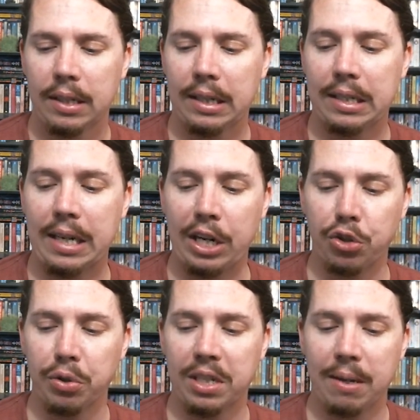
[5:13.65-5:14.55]
it's
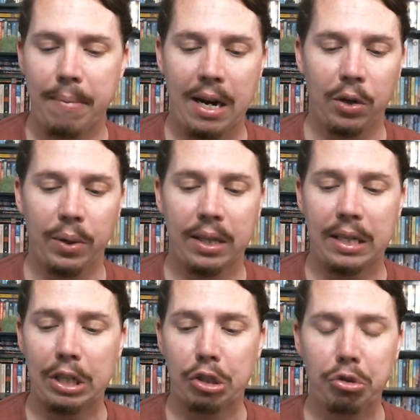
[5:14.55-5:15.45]
dangerous to meddle with
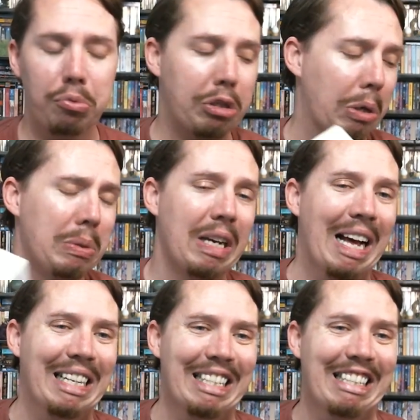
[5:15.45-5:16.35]
things you don't
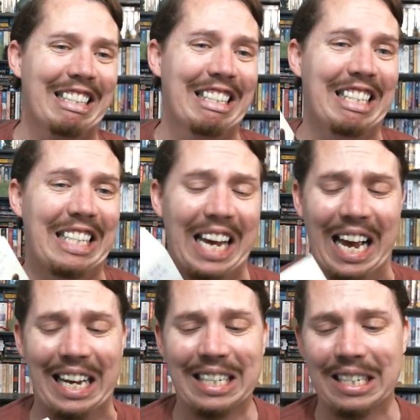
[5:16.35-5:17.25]

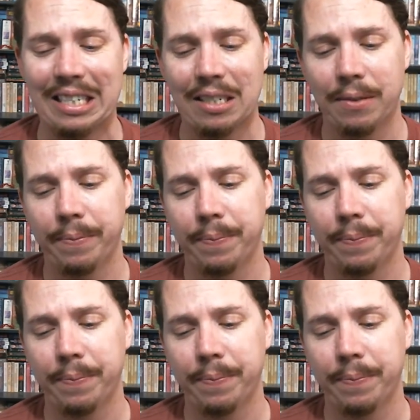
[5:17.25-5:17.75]
understand